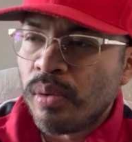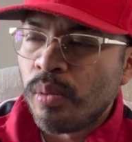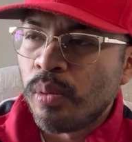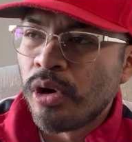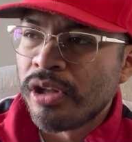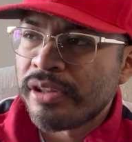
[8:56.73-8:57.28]

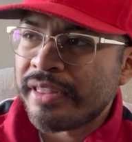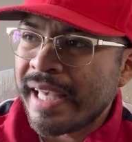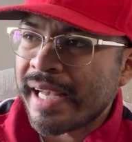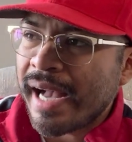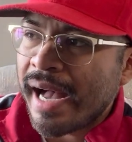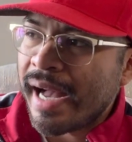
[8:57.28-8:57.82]
will
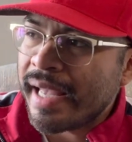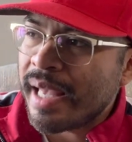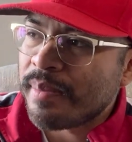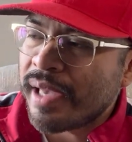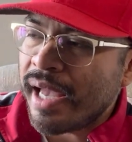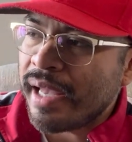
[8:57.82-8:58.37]
think I am
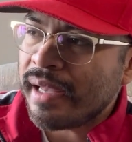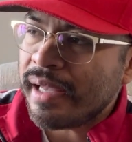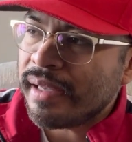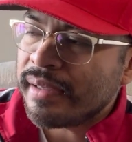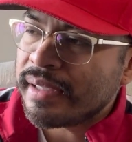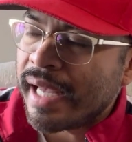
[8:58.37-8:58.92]
gay,
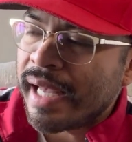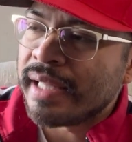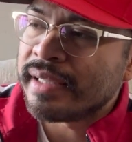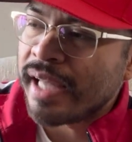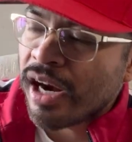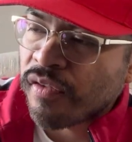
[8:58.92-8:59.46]

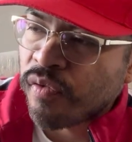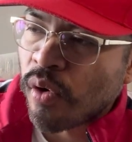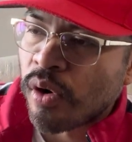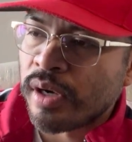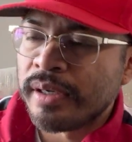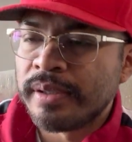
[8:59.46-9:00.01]
and therefore